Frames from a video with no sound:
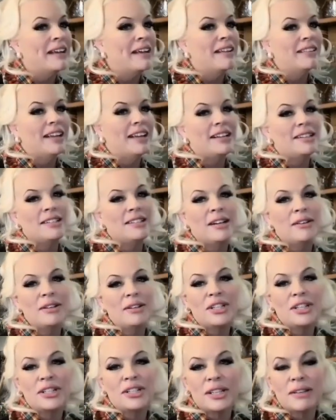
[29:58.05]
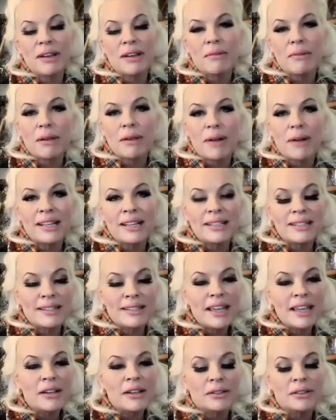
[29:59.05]
let us know what you're doing. We want to
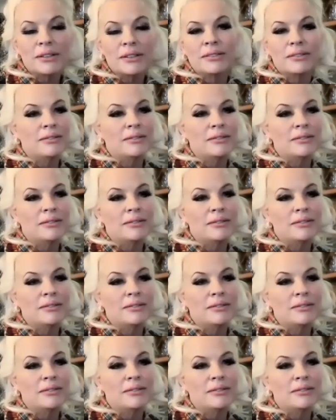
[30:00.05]
see you,